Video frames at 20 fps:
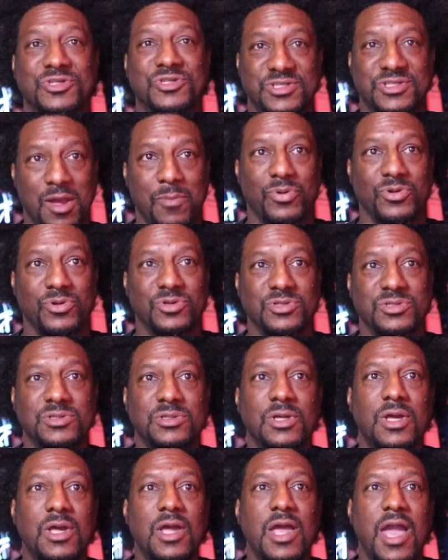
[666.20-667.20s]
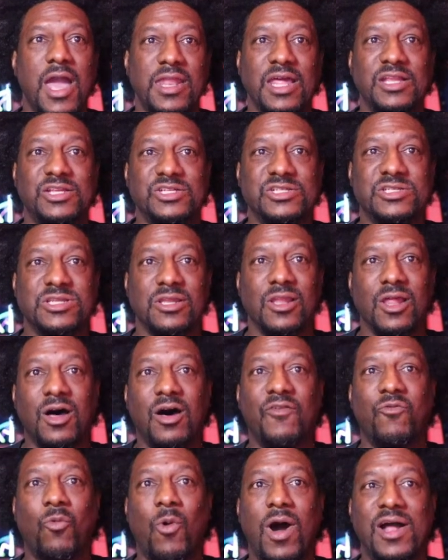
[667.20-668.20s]
steppers, and they just
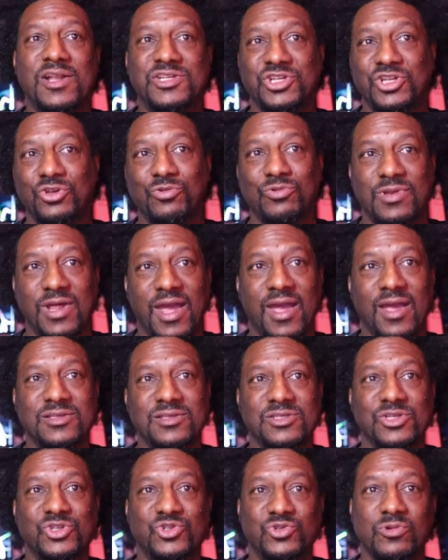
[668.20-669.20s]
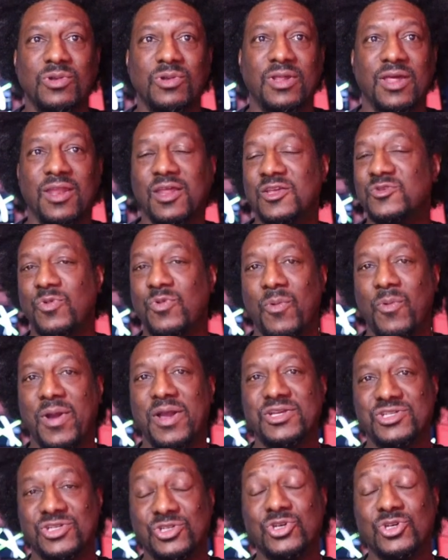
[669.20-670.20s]
love watching you dance and truly an
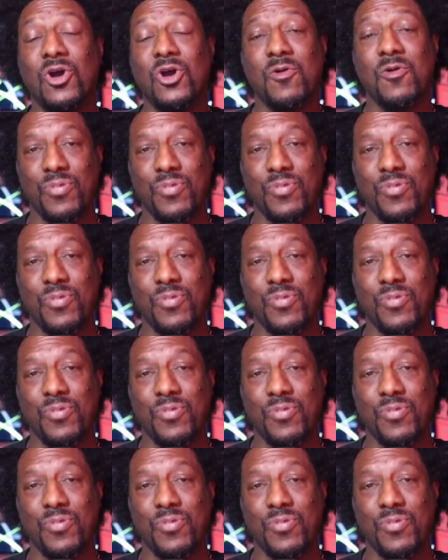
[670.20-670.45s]
inspiration to her